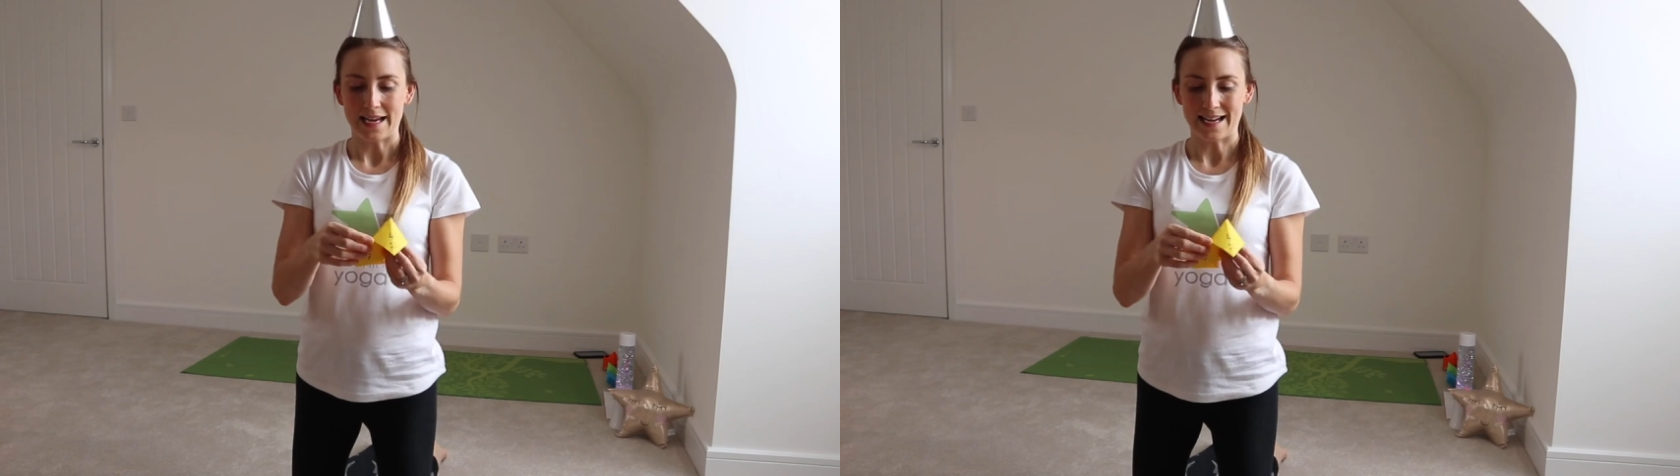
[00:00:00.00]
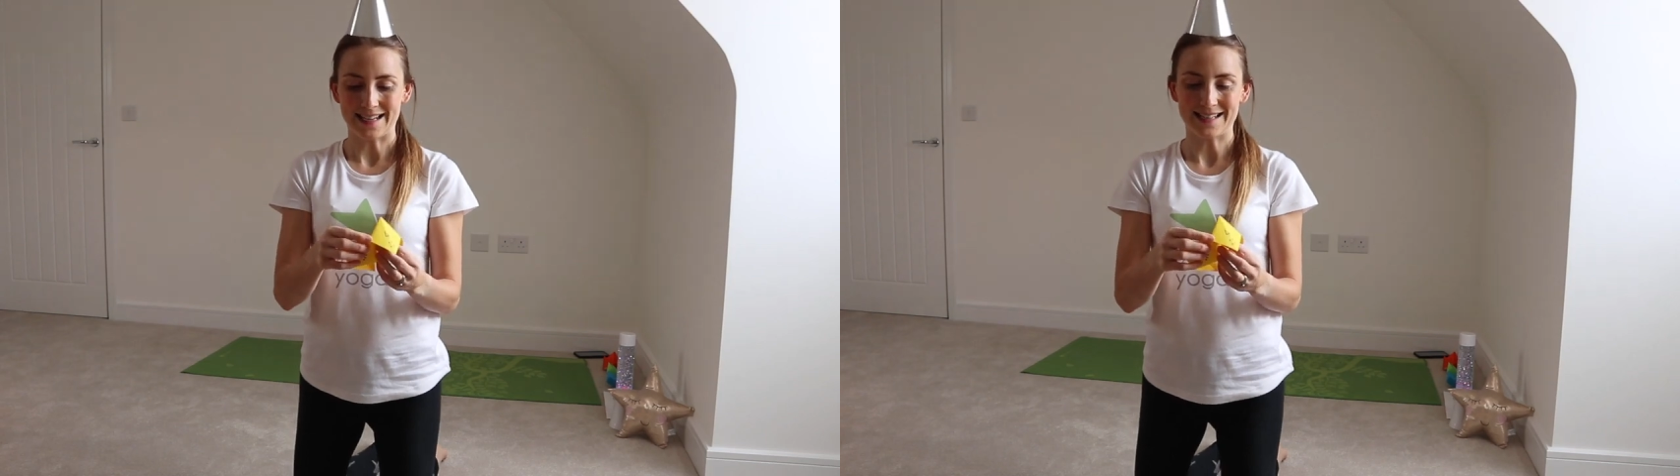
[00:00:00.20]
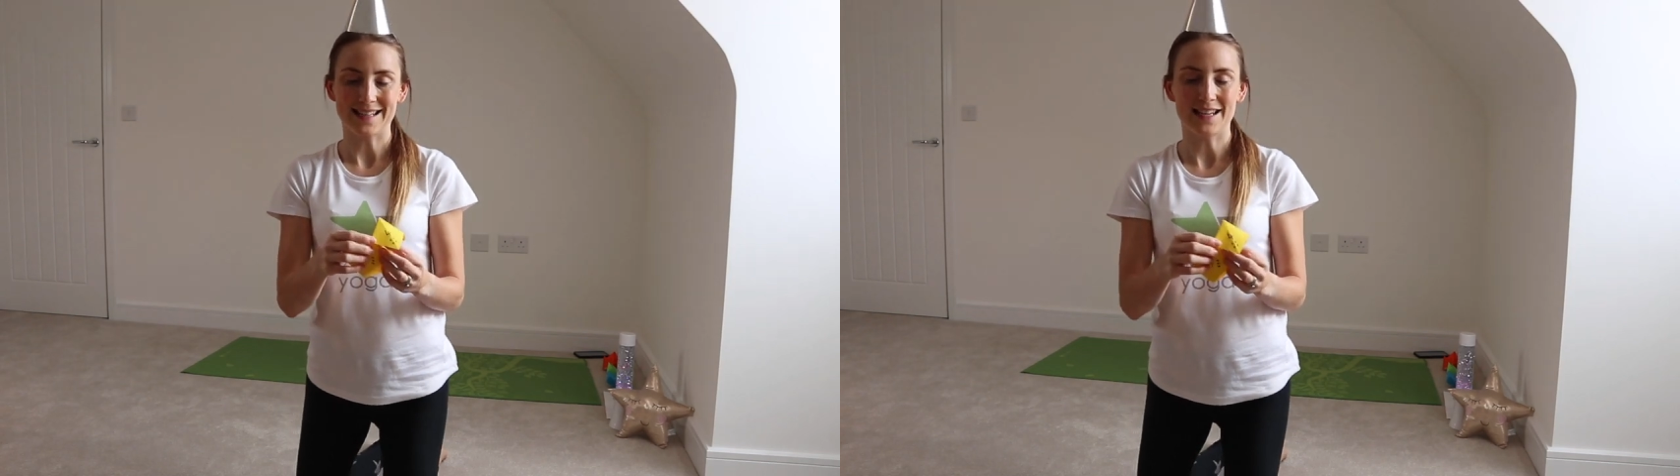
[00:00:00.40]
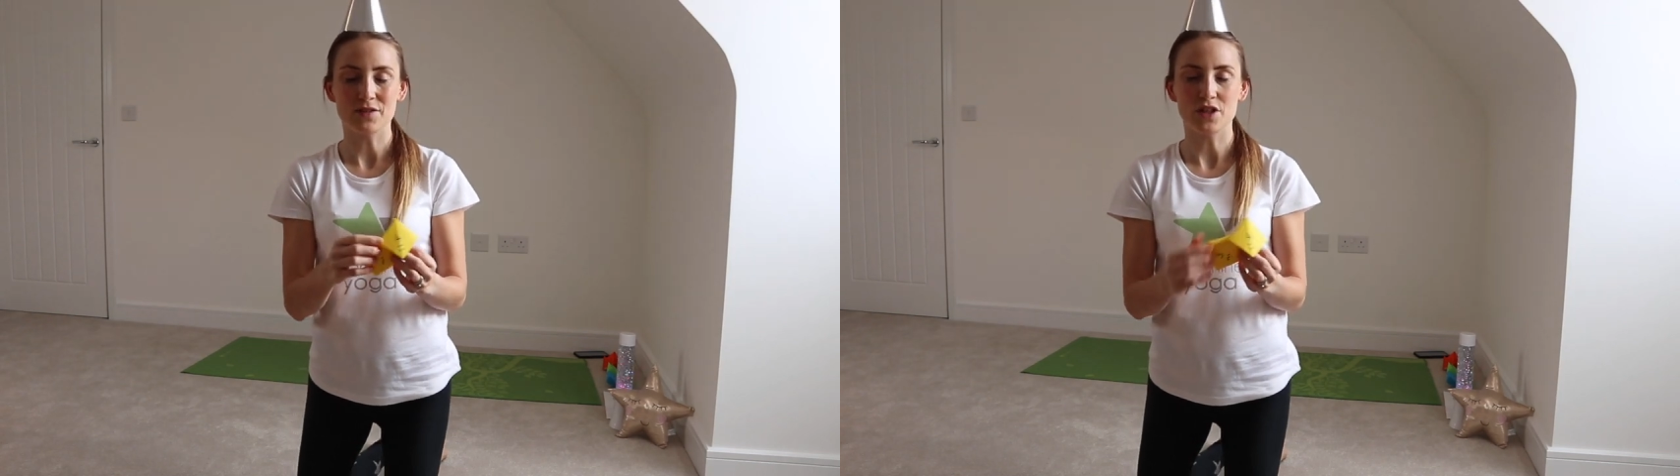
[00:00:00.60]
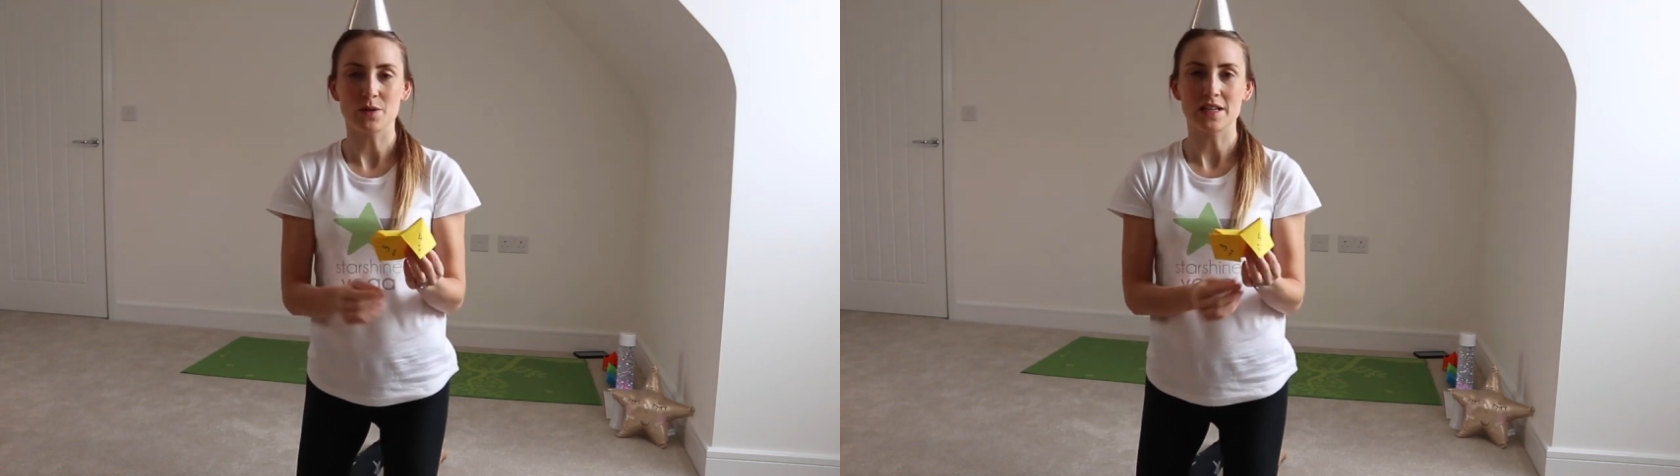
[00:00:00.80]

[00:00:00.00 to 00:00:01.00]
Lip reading: and it gives you an